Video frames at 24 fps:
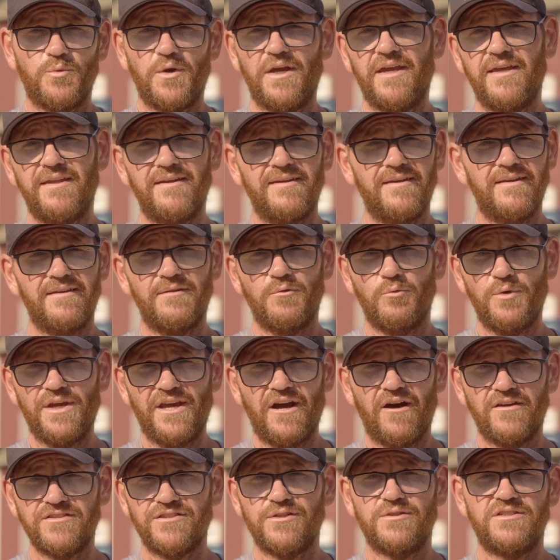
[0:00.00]
when
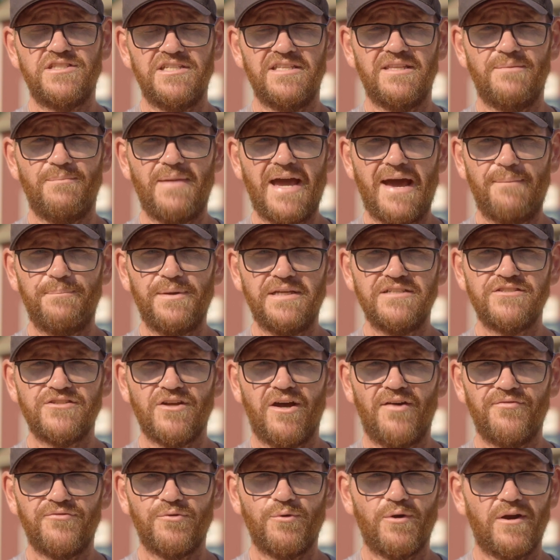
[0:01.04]
we also see the mapping
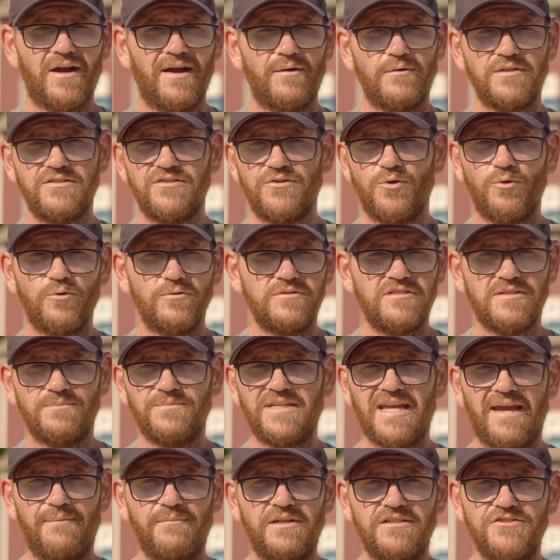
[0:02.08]
software. I was told
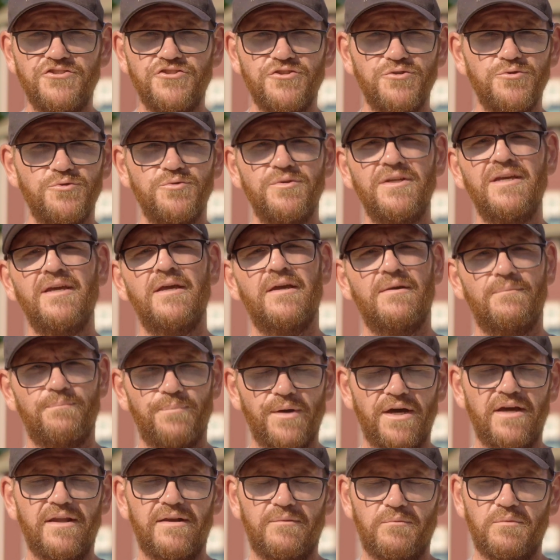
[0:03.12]
sometime in June,
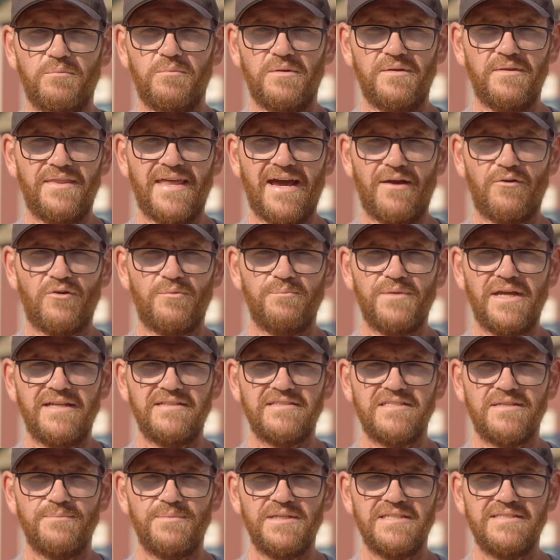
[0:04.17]
but that
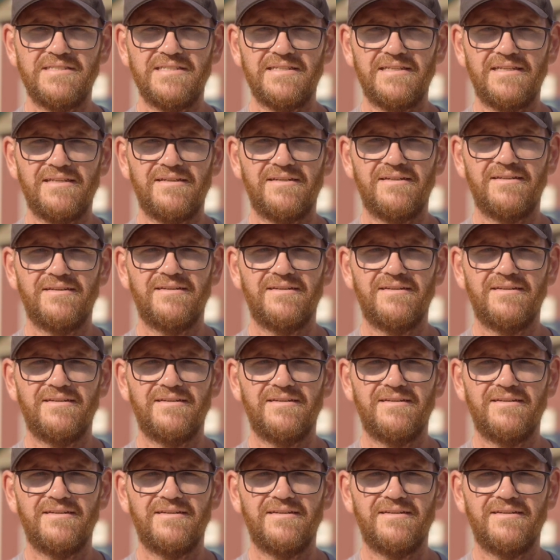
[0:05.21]
remains to be seen.